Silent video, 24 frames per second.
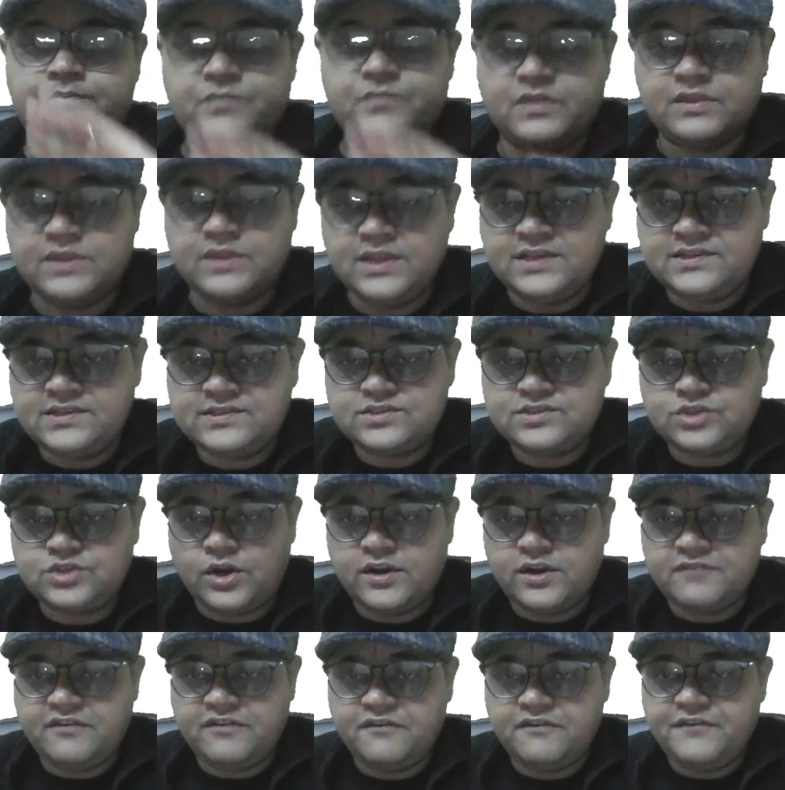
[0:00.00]
This
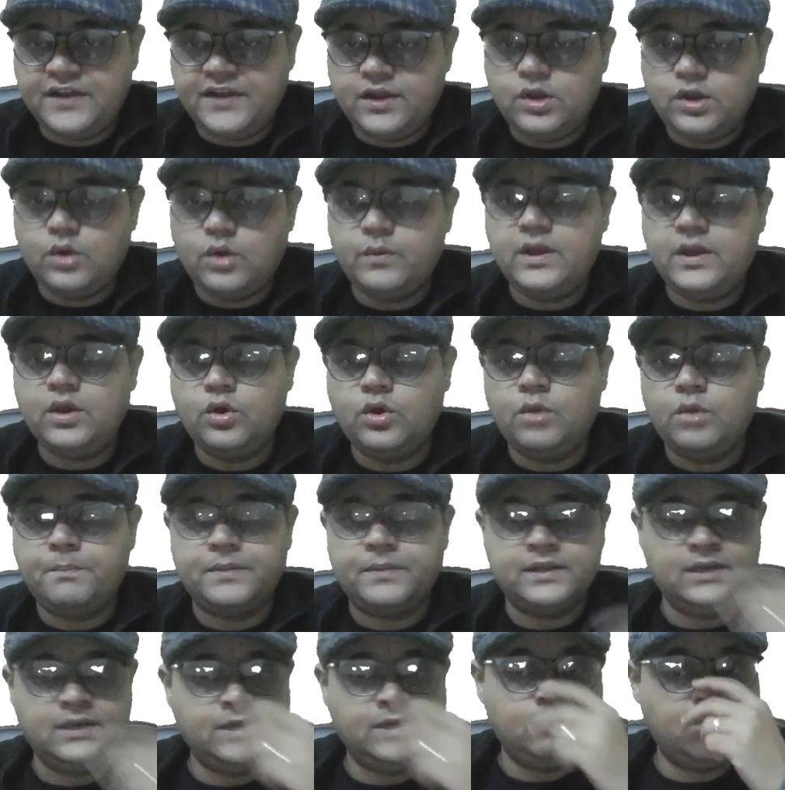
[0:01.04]
sort of a window will
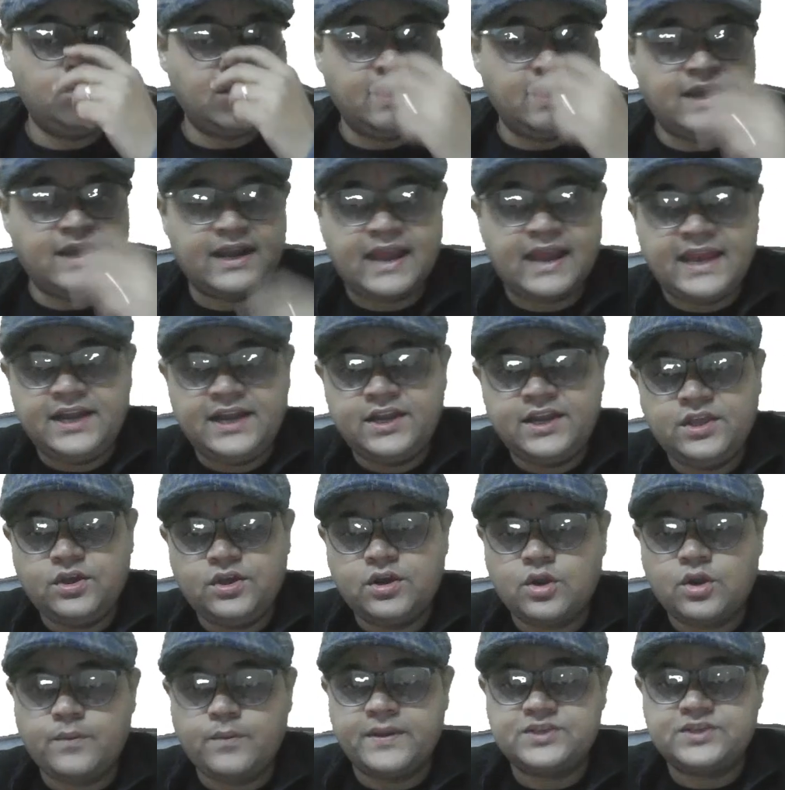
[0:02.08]
open. You can write
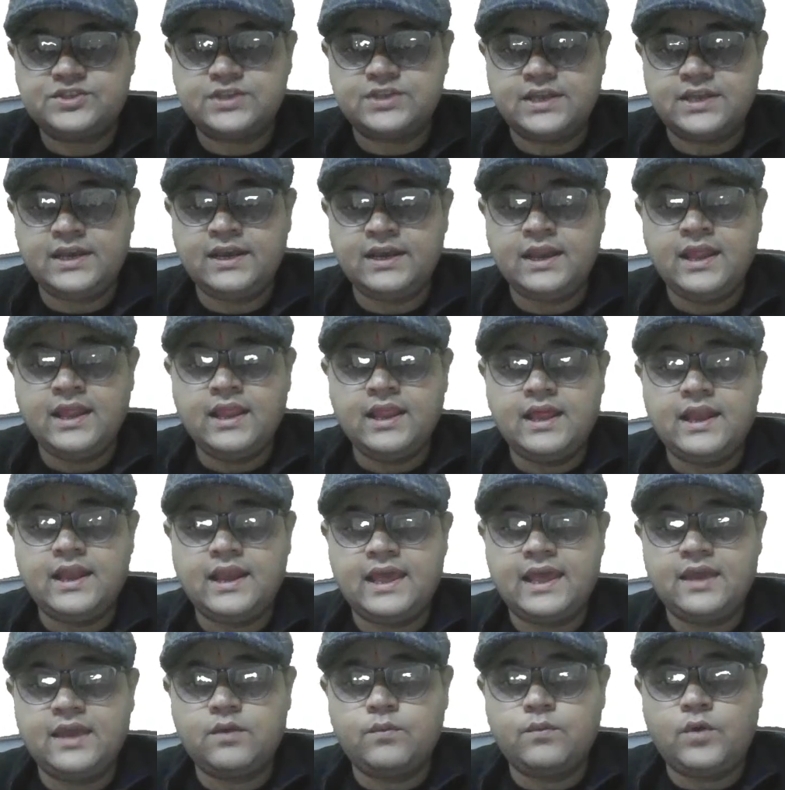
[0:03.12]
your question,
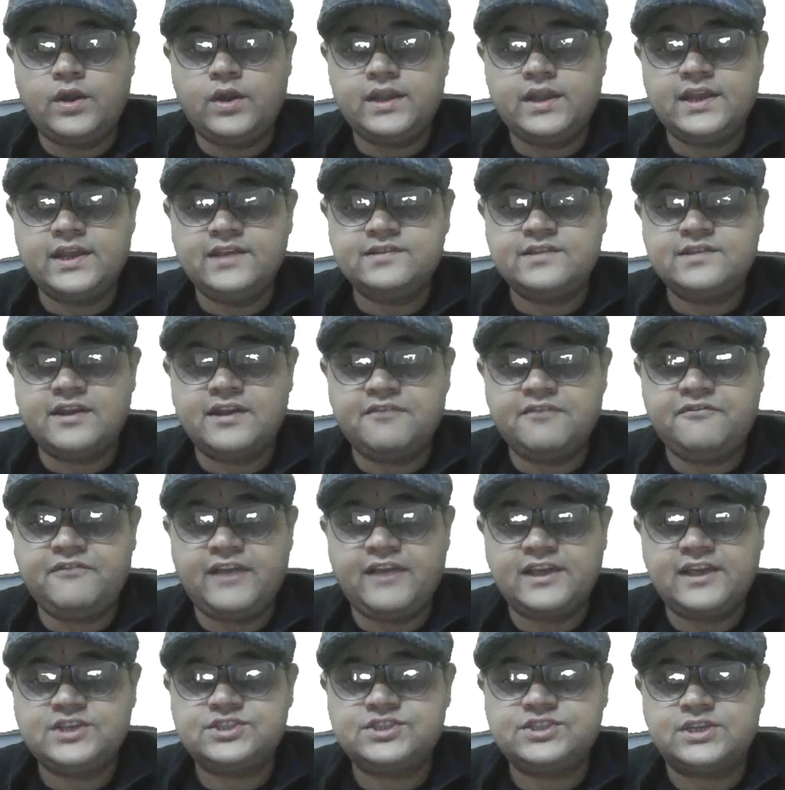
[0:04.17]
like what is
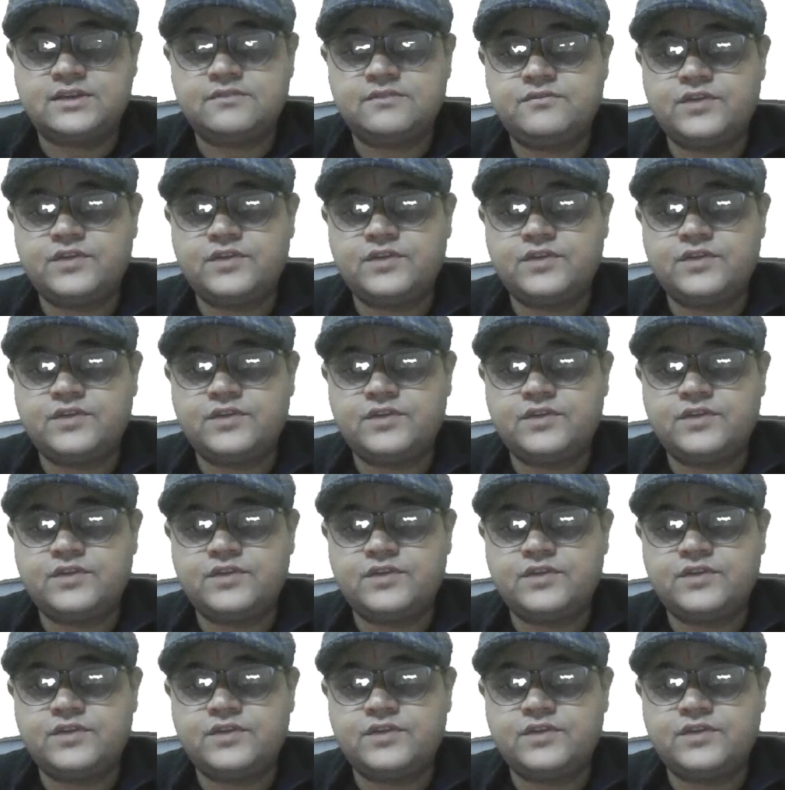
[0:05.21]
reflection.